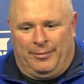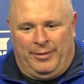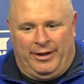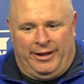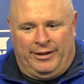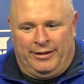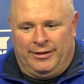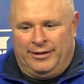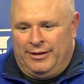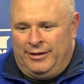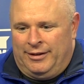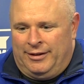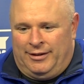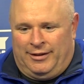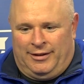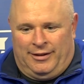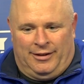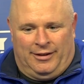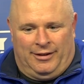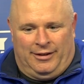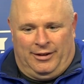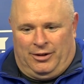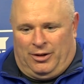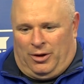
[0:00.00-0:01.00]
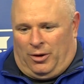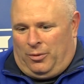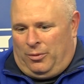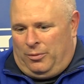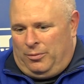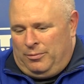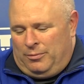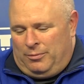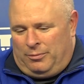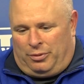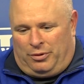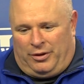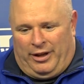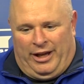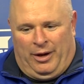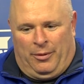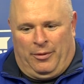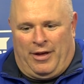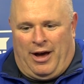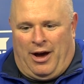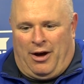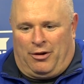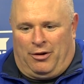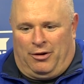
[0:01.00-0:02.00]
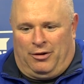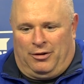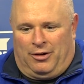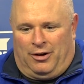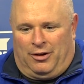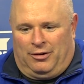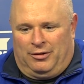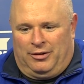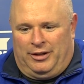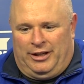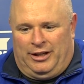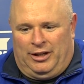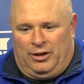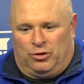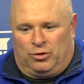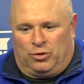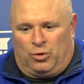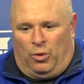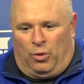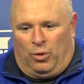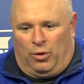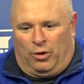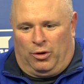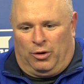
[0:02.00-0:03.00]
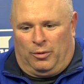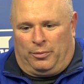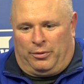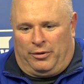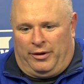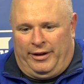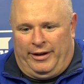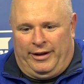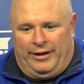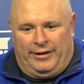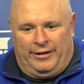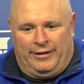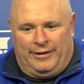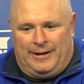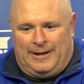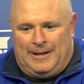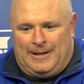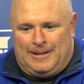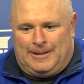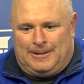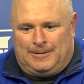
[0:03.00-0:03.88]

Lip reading: I mean, you know, playing without our leading scorer, playing,